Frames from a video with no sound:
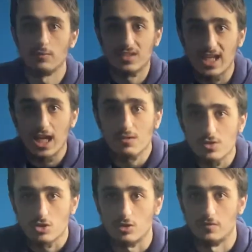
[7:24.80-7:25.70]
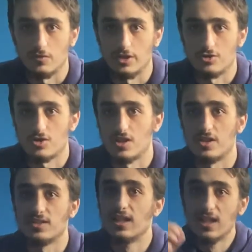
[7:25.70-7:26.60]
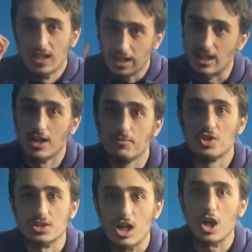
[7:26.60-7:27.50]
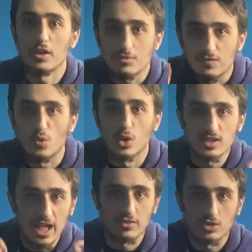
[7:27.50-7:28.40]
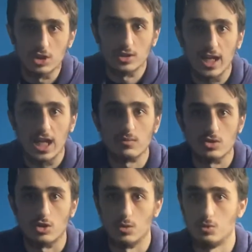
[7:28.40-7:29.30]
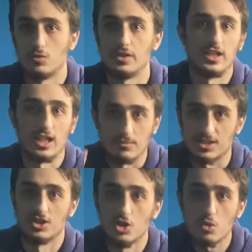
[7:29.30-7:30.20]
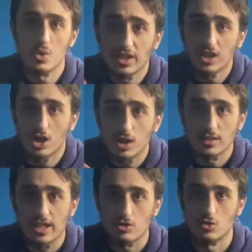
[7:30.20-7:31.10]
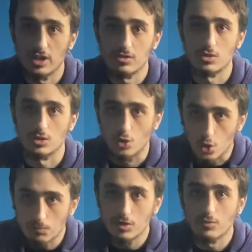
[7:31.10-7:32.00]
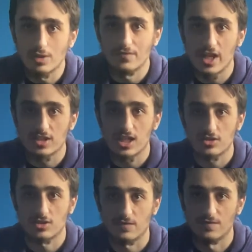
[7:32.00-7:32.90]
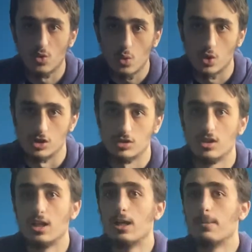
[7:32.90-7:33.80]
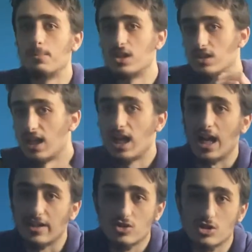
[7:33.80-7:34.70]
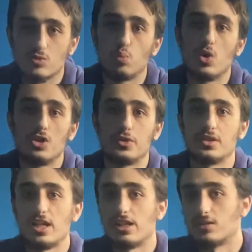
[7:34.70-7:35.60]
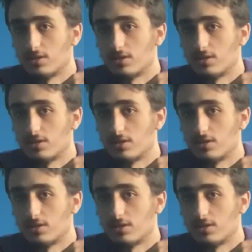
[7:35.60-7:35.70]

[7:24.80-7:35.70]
the Avatar franchise. And I'm just hyped for that third Avatar movie, and I'm still waiting on that trailer, hopefully with Fantastic Four. But I just worried that